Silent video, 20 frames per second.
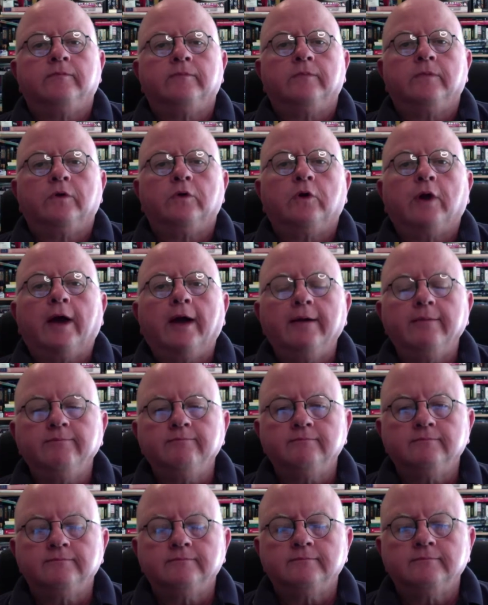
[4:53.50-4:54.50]
Okay?
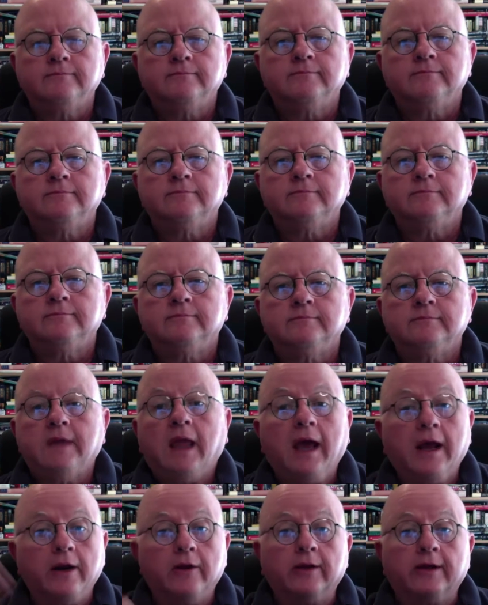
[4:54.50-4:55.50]

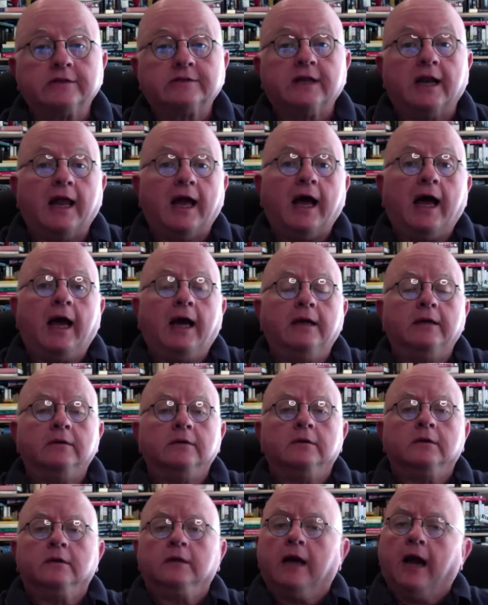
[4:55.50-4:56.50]
Yeah, I know that's a lot.
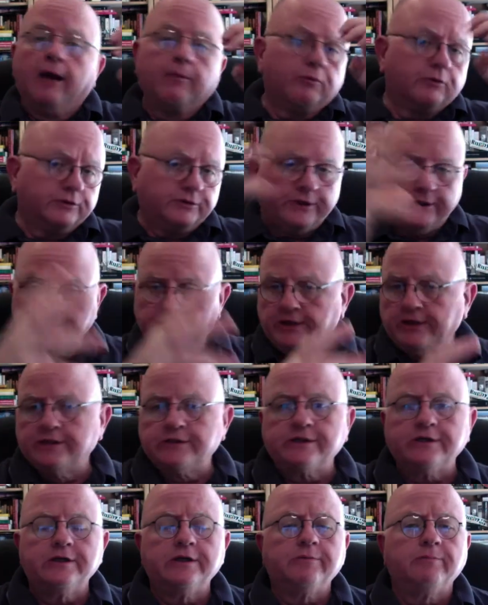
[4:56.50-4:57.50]
I presented this
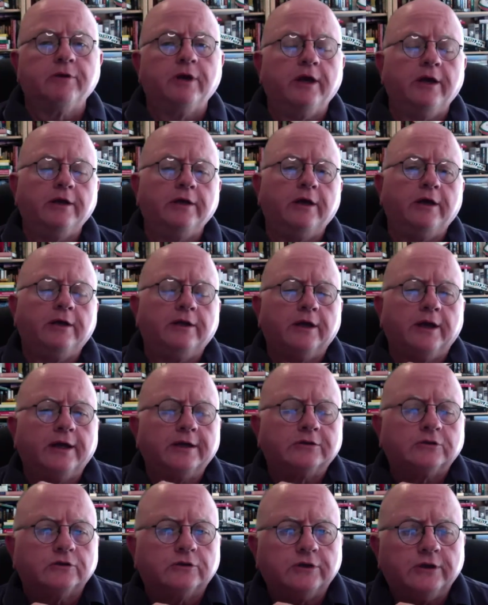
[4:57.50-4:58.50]
in the
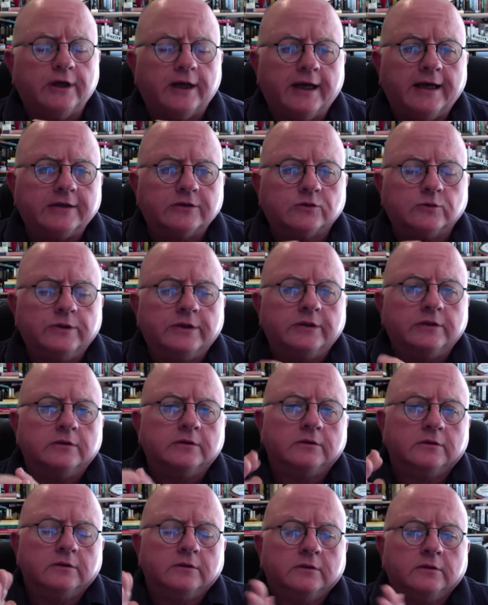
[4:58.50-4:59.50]
lecture to you last week.
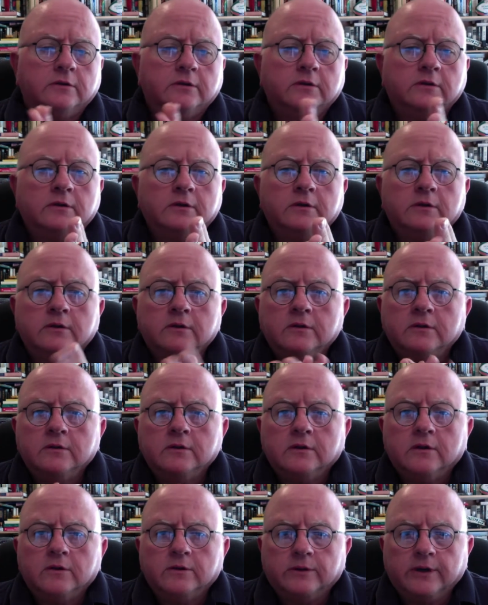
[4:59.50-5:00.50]

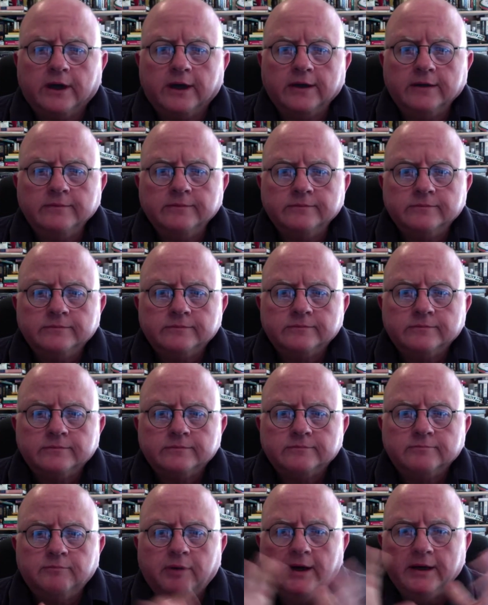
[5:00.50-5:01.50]
Okay?
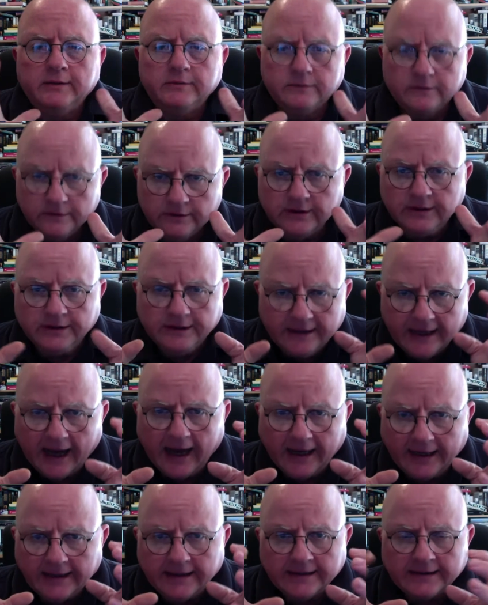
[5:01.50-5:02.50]
But you got
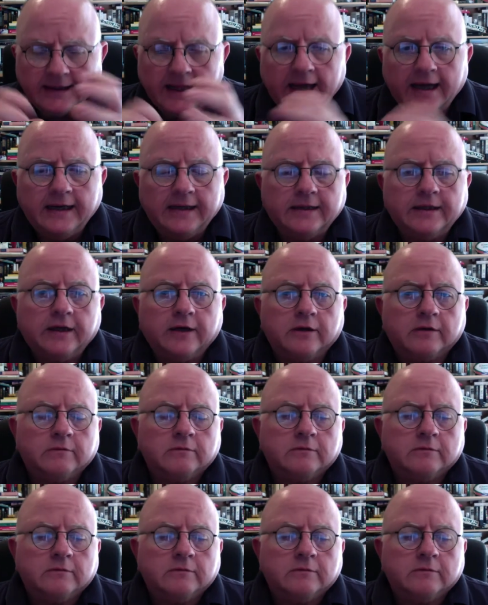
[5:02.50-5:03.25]
to get that in there.